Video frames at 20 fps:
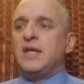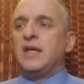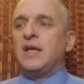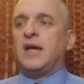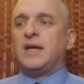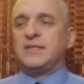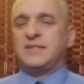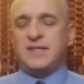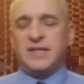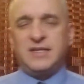
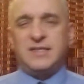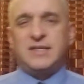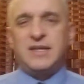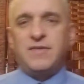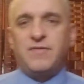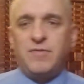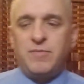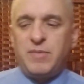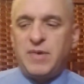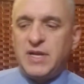I say
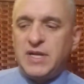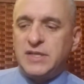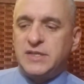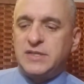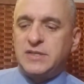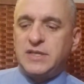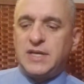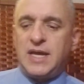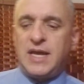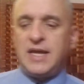7
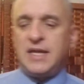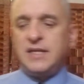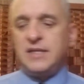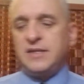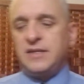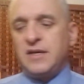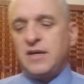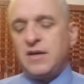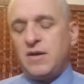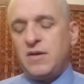minutes.
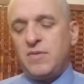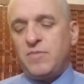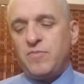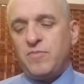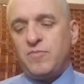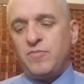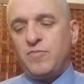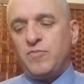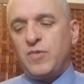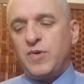And
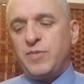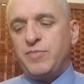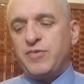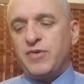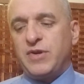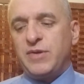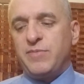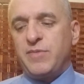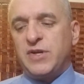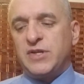we
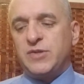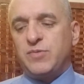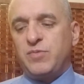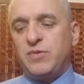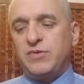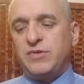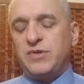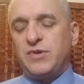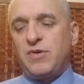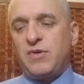pretty much
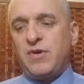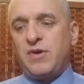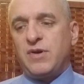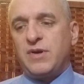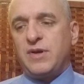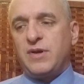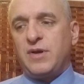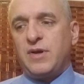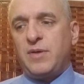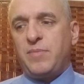will
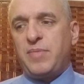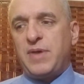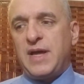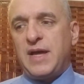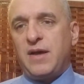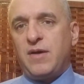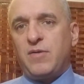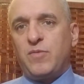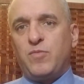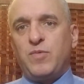talk
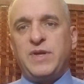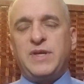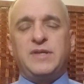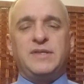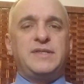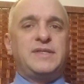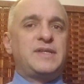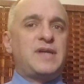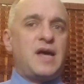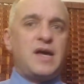about, we could
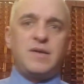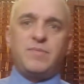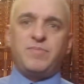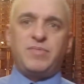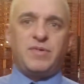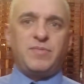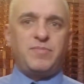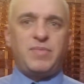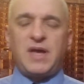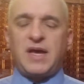Skype
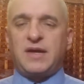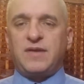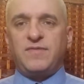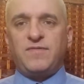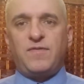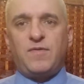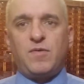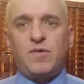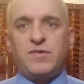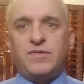back
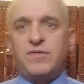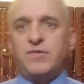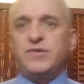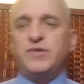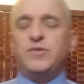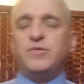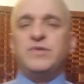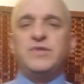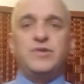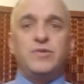and forth or
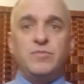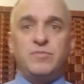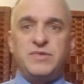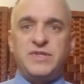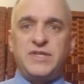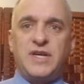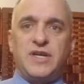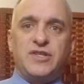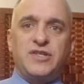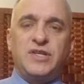do a Zoom
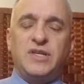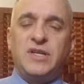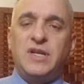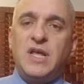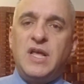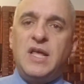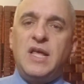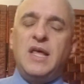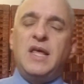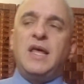session
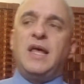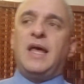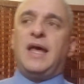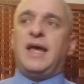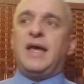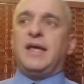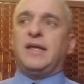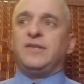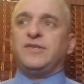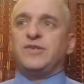
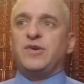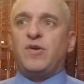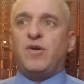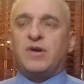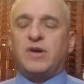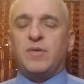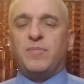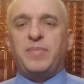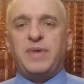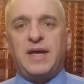and
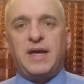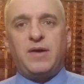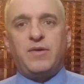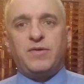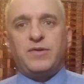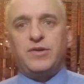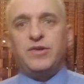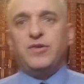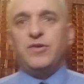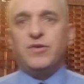talk
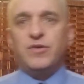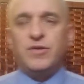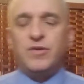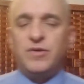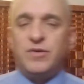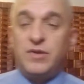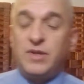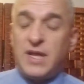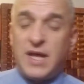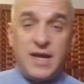about
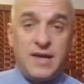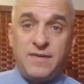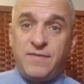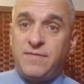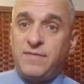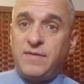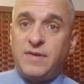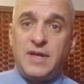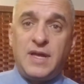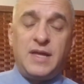your live
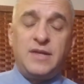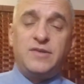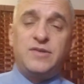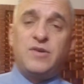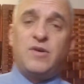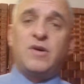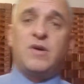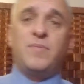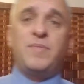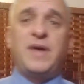and
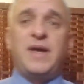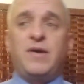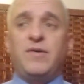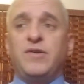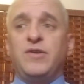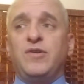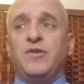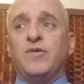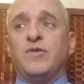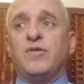talk
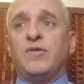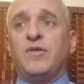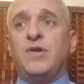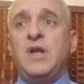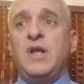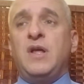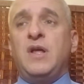about your